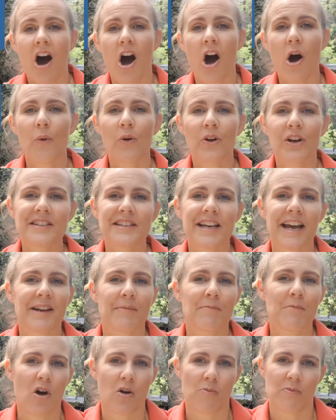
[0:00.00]
I want to take
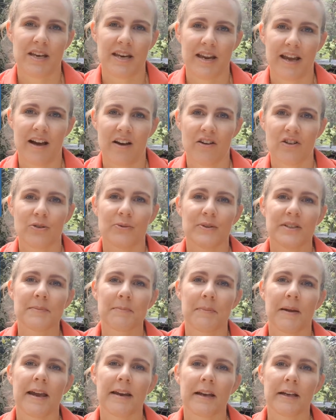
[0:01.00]
a moment now to
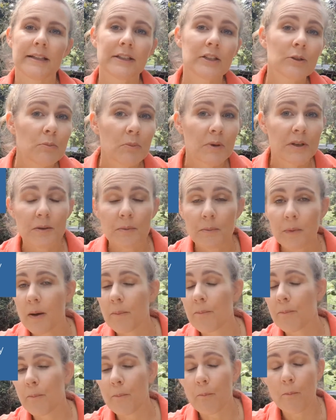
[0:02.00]
explain a little bit
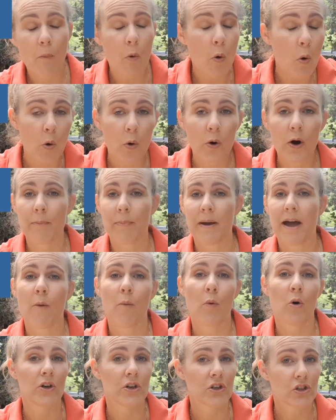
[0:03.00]
more
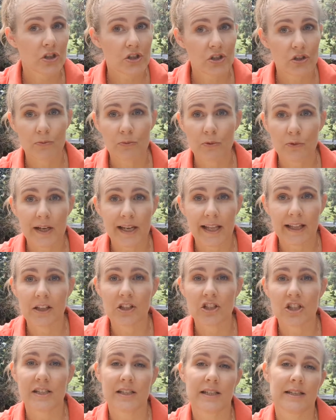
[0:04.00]
about what intradermal
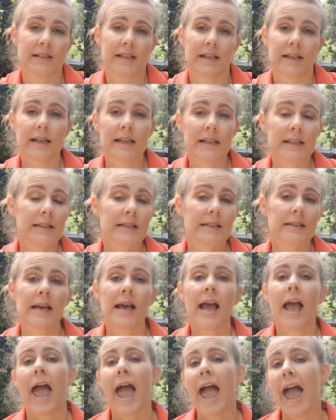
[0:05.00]
allergy testing is
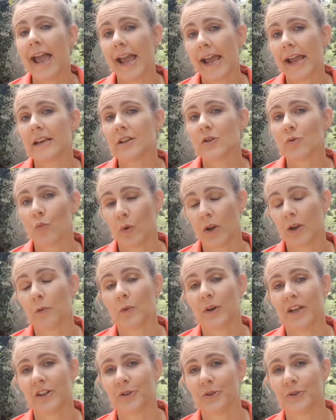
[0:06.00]
and when
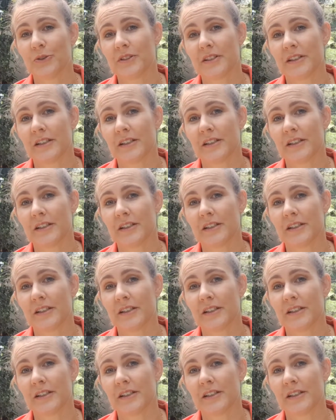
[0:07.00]
we use